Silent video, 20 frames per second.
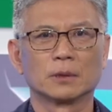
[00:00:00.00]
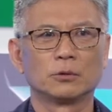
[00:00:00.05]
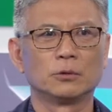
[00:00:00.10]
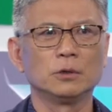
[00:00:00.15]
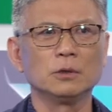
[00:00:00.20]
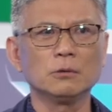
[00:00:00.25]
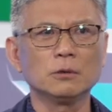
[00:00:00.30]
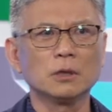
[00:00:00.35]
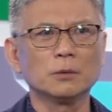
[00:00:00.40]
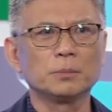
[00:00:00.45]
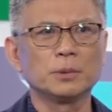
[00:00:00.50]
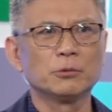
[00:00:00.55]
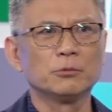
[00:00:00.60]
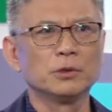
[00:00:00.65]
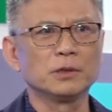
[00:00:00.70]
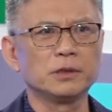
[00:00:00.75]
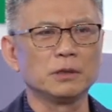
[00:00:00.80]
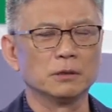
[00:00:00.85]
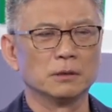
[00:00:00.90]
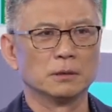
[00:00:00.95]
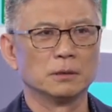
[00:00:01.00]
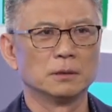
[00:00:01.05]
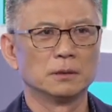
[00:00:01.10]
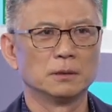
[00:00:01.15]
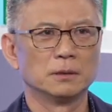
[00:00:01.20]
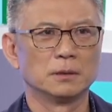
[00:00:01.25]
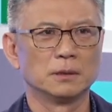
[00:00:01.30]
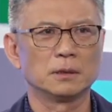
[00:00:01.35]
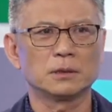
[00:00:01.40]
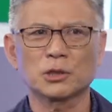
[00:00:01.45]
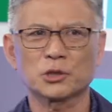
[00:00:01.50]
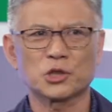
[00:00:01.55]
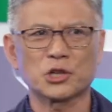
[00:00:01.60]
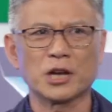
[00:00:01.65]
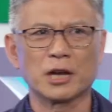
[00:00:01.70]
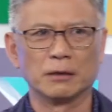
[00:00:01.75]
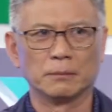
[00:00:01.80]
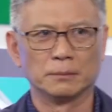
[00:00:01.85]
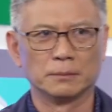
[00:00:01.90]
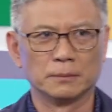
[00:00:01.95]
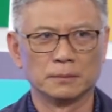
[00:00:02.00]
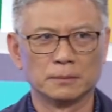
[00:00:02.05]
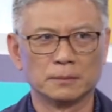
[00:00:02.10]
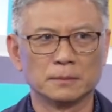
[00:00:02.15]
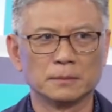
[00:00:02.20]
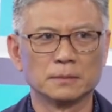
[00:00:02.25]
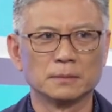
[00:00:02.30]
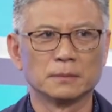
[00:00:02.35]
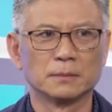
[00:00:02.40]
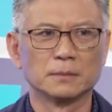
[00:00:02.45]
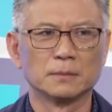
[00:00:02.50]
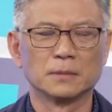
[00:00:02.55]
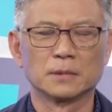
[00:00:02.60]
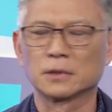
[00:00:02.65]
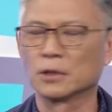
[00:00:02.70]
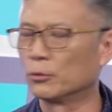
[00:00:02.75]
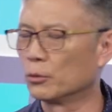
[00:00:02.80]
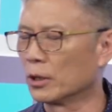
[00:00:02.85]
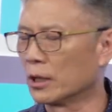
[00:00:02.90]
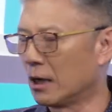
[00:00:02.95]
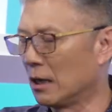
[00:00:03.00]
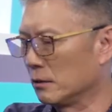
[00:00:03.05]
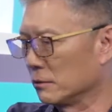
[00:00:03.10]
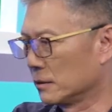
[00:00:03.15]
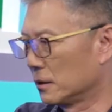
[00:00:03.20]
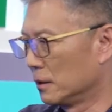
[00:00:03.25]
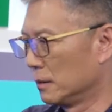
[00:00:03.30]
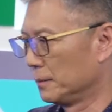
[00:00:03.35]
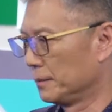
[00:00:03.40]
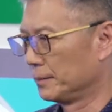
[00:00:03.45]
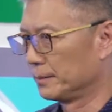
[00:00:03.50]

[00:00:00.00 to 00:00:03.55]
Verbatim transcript: We don't want to be with you. It's a shame. So we're out.